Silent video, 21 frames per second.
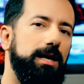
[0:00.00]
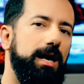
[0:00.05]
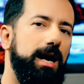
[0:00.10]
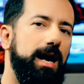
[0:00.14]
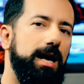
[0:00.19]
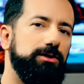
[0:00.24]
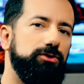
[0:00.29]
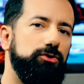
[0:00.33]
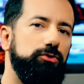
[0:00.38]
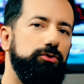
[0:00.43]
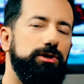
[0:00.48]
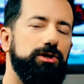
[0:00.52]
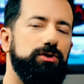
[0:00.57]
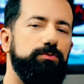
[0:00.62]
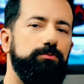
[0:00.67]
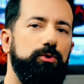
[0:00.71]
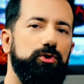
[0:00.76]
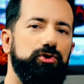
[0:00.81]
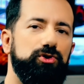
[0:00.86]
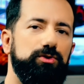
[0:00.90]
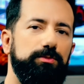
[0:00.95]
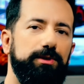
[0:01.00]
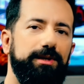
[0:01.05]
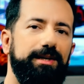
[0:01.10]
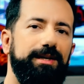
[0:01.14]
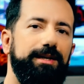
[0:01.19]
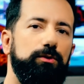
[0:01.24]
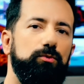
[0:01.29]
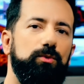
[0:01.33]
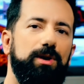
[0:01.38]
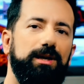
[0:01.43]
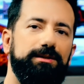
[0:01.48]
as good as possible
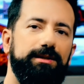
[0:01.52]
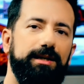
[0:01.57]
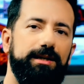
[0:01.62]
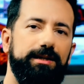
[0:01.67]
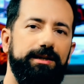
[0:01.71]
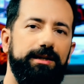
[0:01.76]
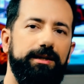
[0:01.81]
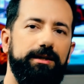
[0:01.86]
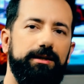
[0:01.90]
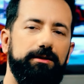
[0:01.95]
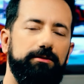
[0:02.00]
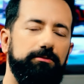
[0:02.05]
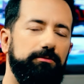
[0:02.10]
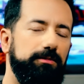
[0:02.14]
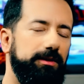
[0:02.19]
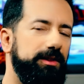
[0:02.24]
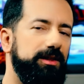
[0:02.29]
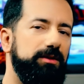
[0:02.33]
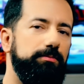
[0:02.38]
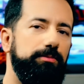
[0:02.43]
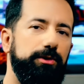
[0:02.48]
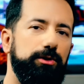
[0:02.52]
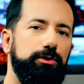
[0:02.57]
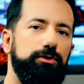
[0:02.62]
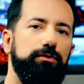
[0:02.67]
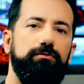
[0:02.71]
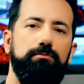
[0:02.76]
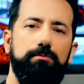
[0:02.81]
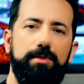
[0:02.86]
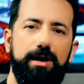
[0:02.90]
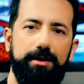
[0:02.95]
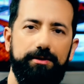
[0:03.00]
in one technique in the period
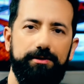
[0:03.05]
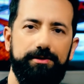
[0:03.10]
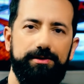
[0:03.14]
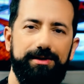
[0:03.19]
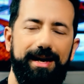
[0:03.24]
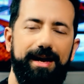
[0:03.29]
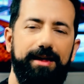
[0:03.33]
of months,